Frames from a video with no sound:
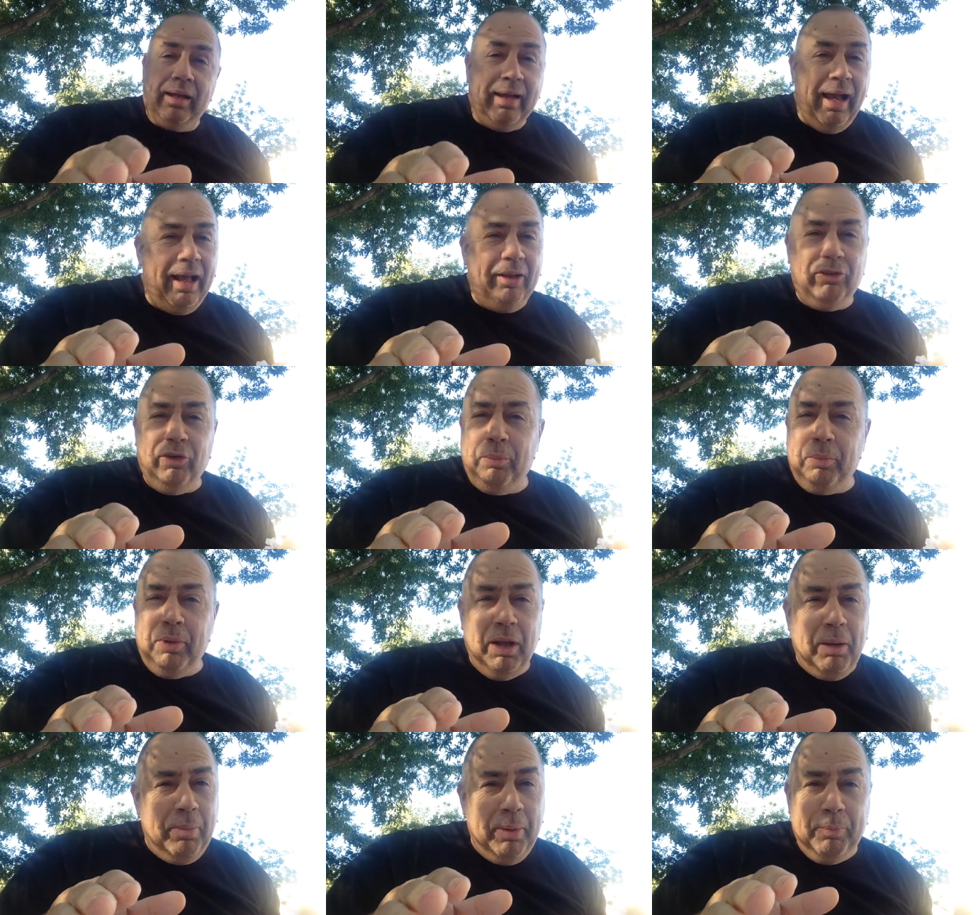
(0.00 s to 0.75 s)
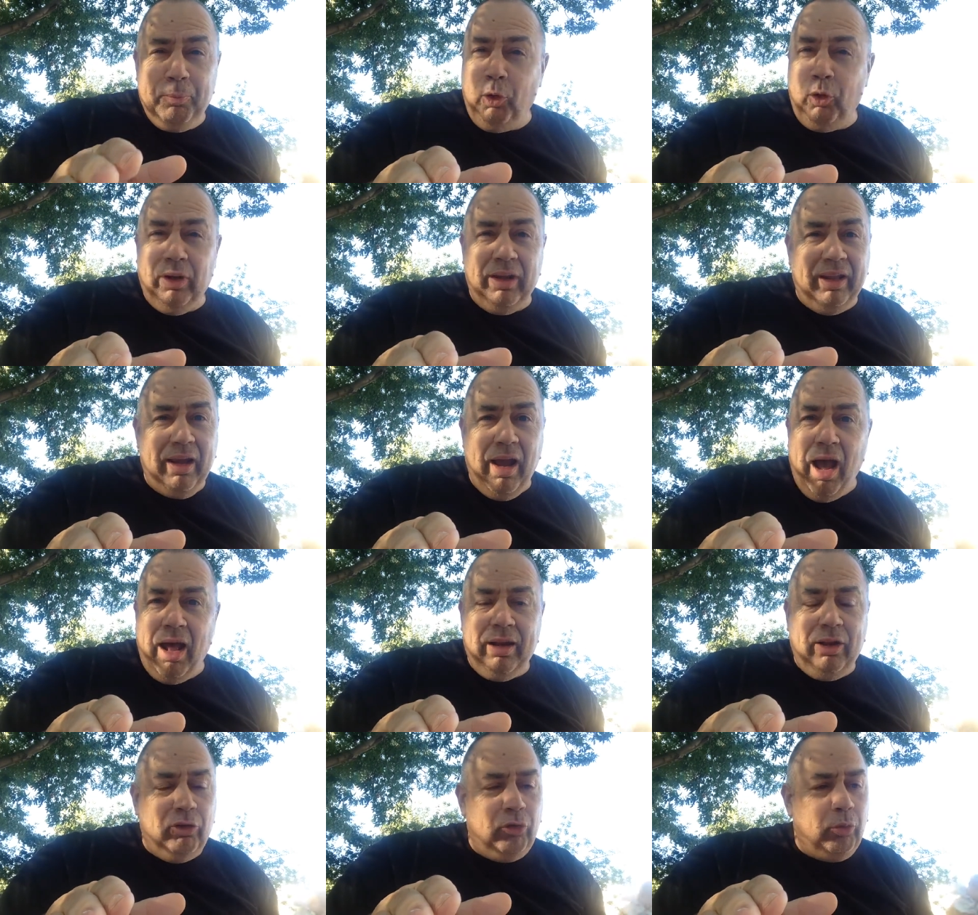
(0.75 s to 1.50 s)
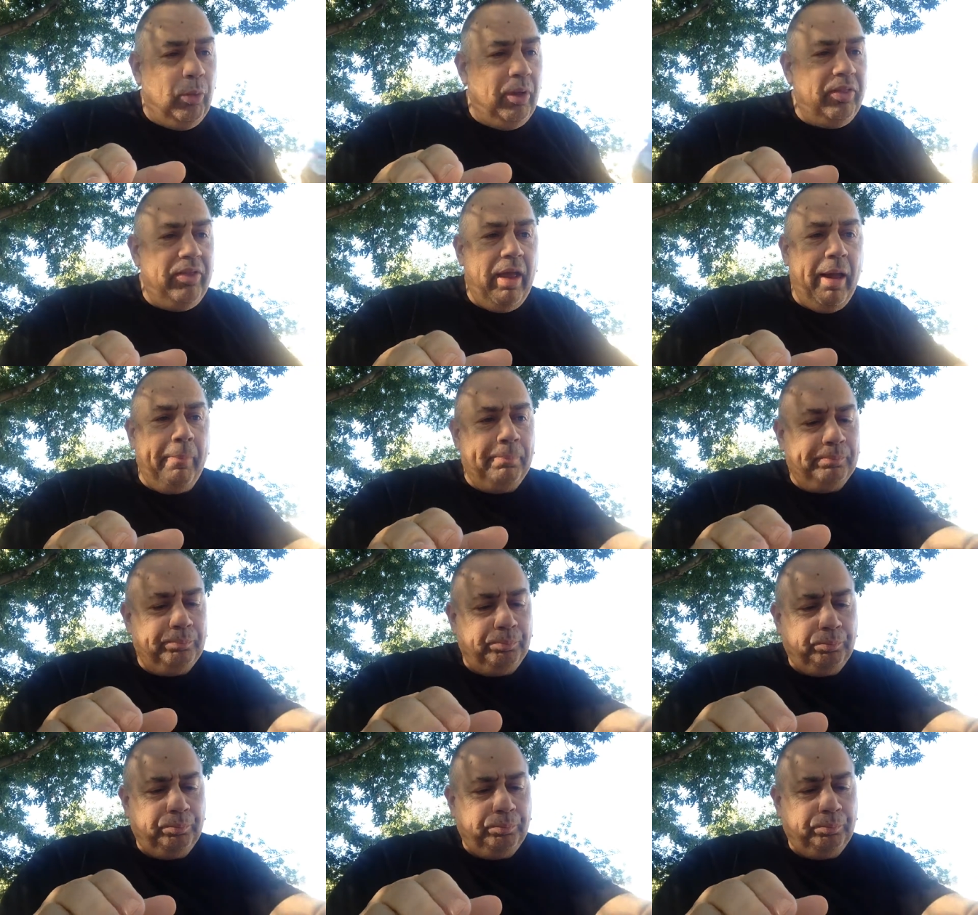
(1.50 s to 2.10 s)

guys, I'm going to be brutally honest with you.